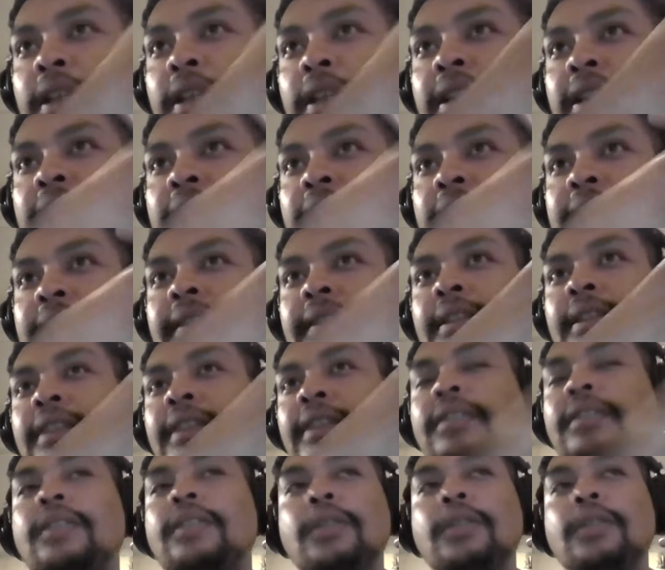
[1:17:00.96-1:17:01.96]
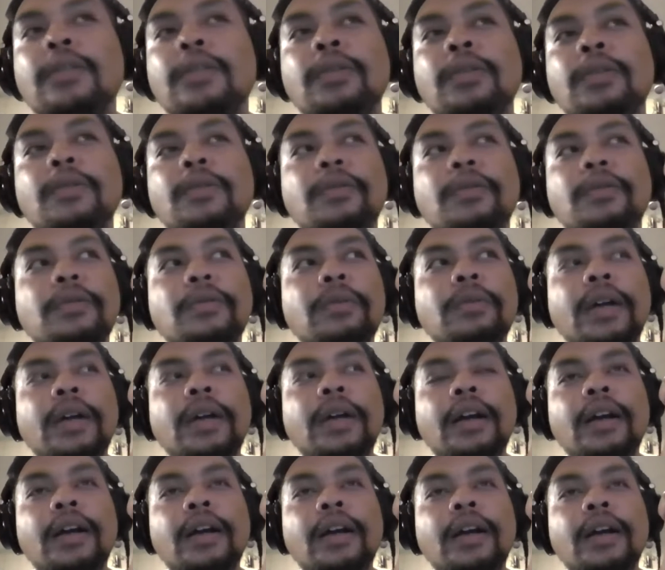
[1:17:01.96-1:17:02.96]
in listening to
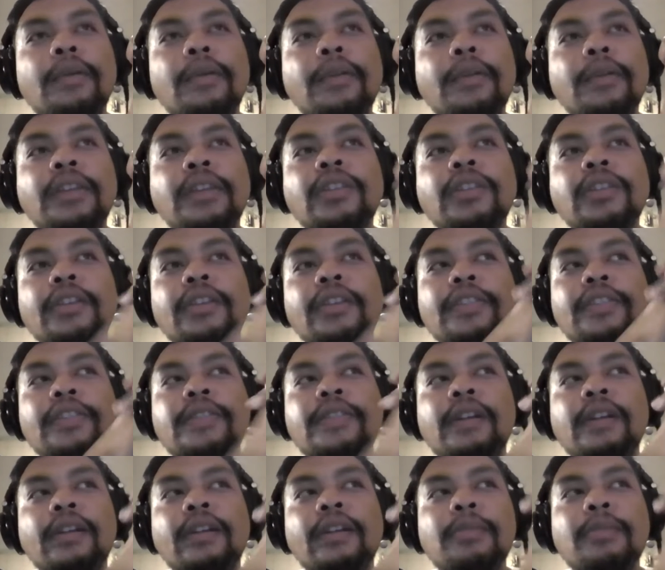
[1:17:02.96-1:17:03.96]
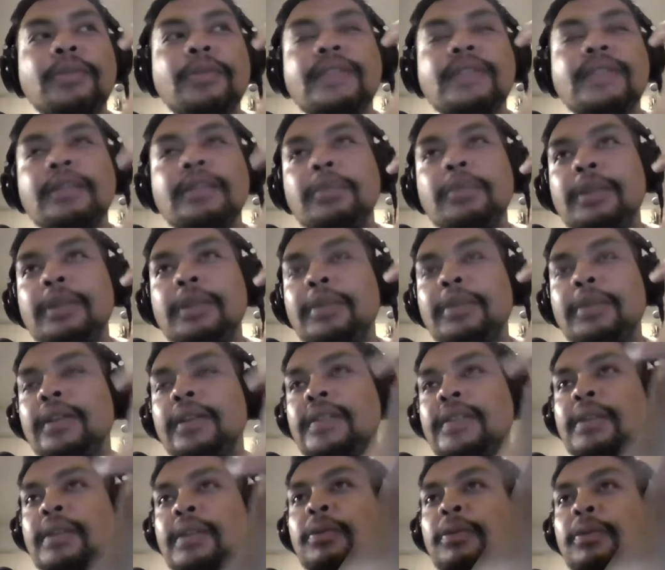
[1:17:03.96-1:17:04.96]
each other's arguments simply
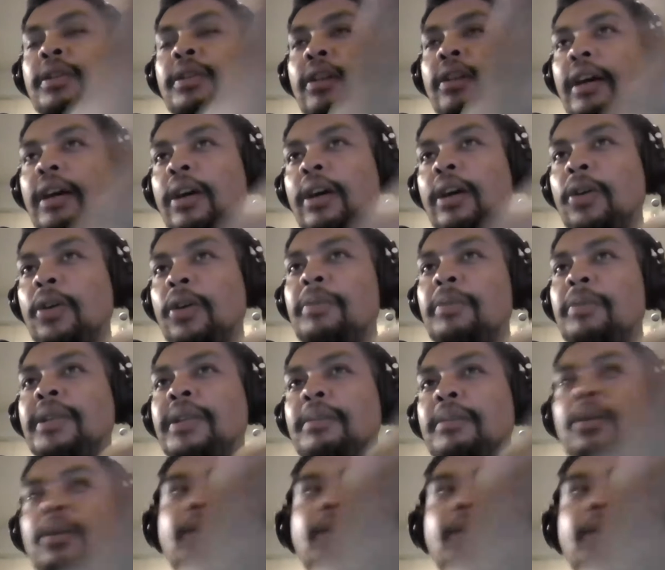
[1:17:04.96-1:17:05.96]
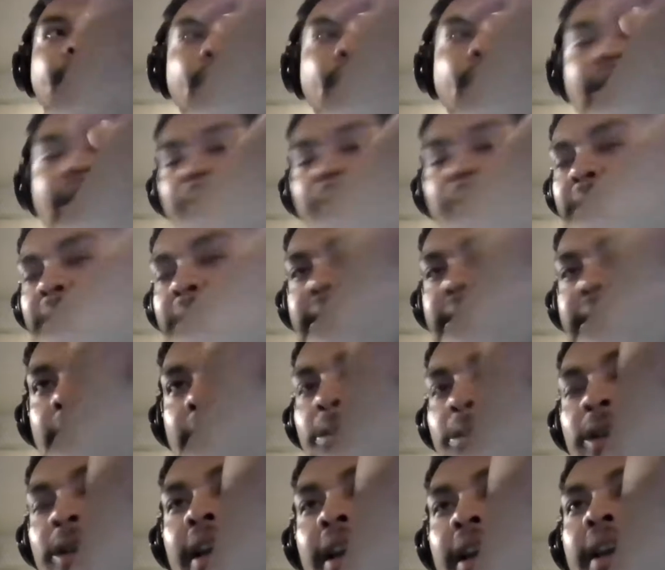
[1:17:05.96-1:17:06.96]
because they were not at home anymore, but they were
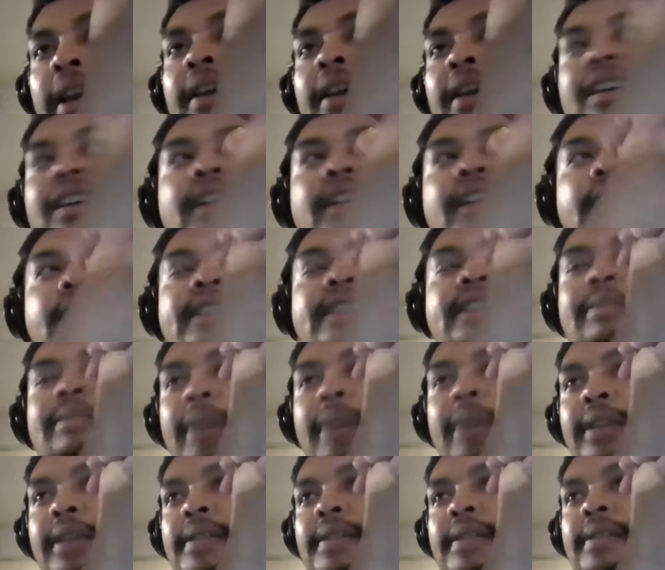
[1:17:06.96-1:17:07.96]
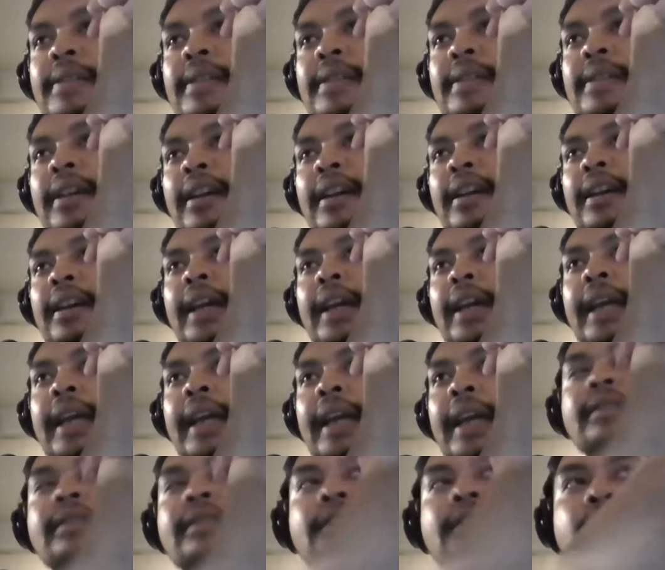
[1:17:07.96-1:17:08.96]
somewhere in space.
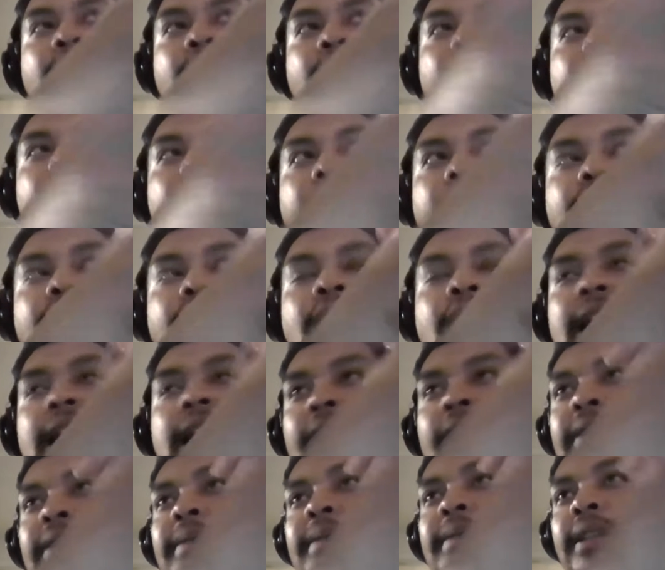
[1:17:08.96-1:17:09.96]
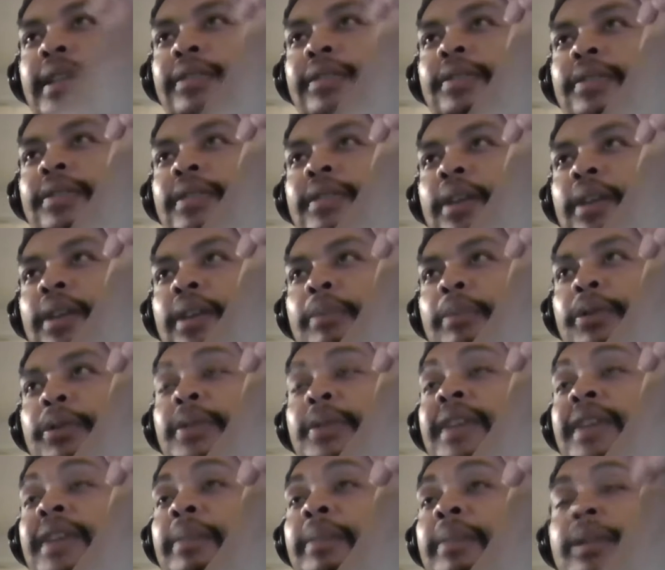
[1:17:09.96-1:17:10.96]
And so they kind of allow themselves to start
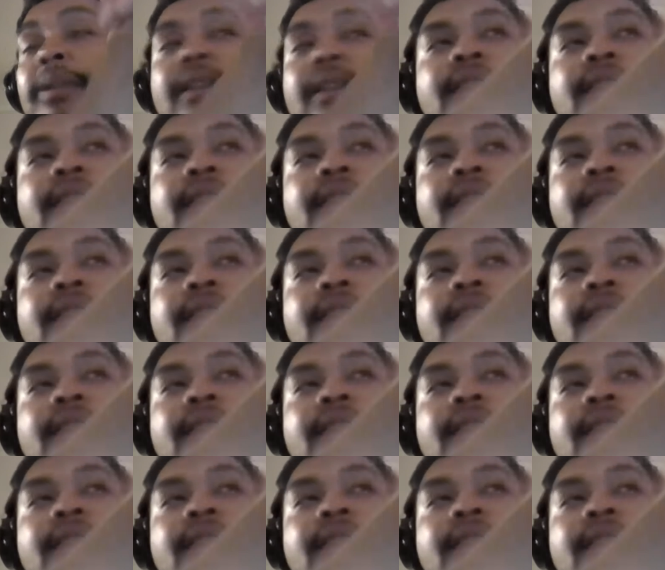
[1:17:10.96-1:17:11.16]
prototyping, and